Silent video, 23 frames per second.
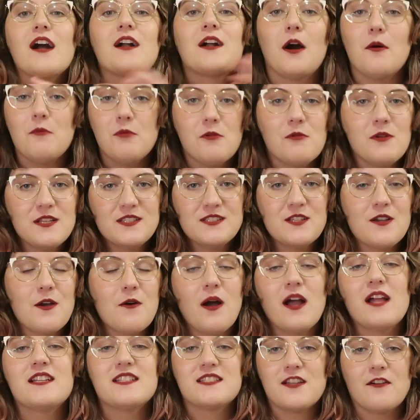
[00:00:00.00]
A couple weeks ago,
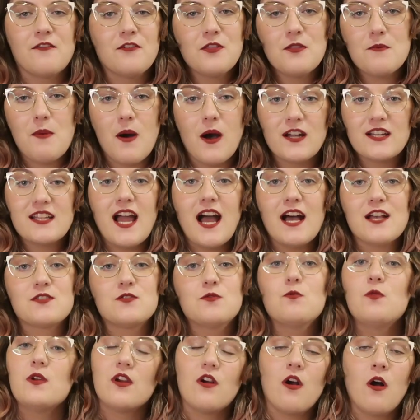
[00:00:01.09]
I discovered the
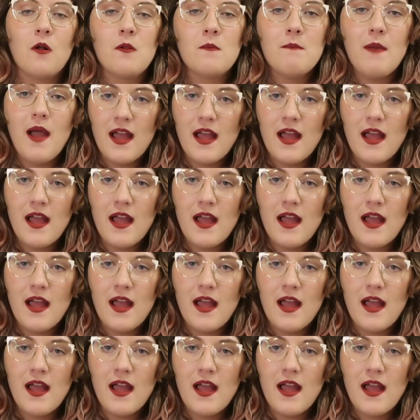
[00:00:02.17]
podcast We Are All